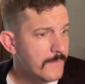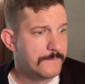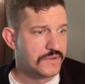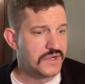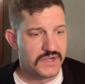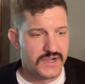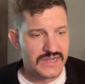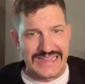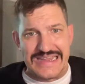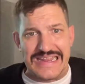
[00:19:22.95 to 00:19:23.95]
But
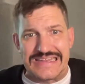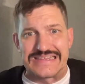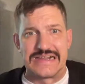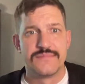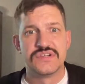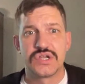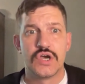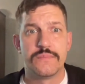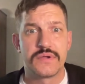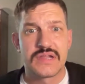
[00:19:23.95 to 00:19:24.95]
anytime there's an
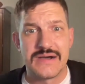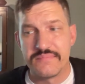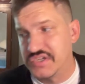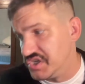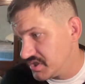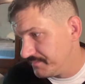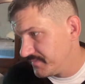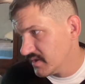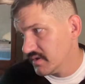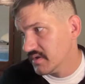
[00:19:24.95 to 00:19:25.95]
open competition,
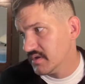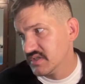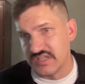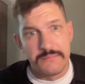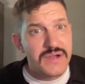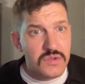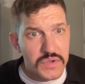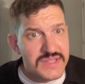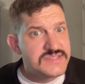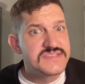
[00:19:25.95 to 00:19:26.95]
somebody
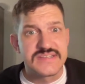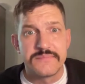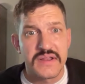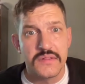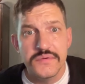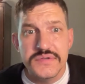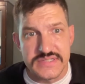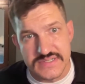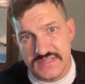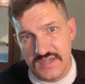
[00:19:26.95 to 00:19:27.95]
wins and somebody loses.